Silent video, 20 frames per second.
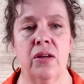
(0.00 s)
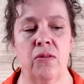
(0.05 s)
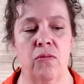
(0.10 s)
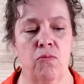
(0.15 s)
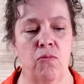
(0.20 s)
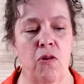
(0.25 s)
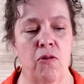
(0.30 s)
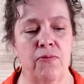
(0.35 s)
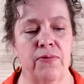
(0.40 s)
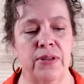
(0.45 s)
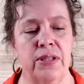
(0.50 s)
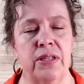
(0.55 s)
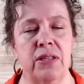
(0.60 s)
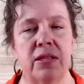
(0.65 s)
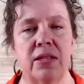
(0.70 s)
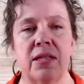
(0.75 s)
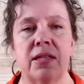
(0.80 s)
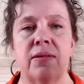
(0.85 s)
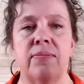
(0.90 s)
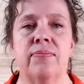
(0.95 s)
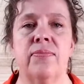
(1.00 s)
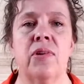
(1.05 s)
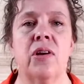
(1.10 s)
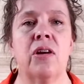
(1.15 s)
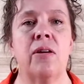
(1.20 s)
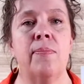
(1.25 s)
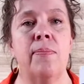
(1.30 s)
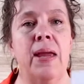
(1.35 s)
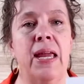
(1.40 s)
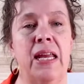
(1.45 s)
wovens are
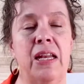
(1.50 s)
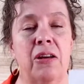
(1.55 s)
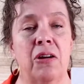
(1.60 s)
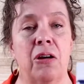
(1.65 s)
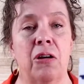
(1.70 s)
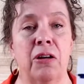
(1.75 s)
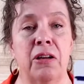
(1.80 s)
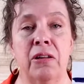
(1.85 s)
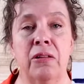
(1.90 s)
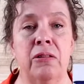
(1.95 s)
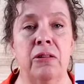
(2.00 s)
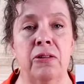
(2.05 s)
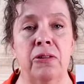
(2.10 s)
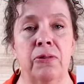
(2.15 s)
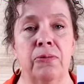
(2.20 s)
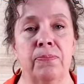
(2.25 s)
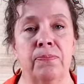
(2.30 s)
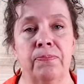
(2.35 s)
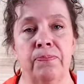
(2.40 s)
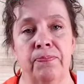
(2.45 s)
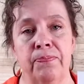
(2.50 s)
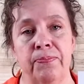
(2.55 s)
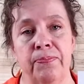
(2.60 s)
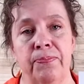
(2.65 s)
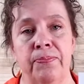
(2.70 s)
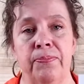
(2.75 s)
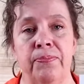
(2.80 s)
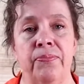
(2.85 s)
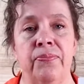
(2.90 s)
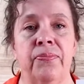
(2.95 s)
made on a loom.
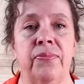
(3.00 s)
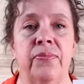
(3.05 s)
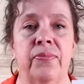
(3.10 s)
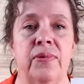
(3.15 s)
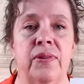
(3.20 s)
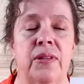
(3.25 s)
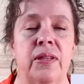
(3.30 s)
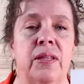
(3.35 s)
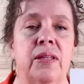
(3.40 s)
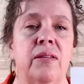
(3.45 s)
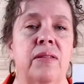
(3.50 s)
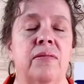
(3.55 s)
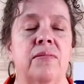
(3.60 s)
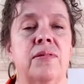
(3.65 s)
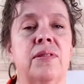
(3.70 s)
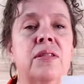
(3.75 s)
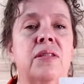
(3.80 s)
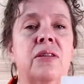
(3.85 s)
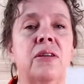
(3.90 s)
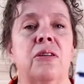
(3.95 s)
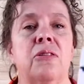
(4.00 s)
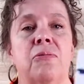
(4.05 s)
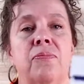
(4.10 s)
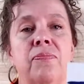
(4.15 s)
So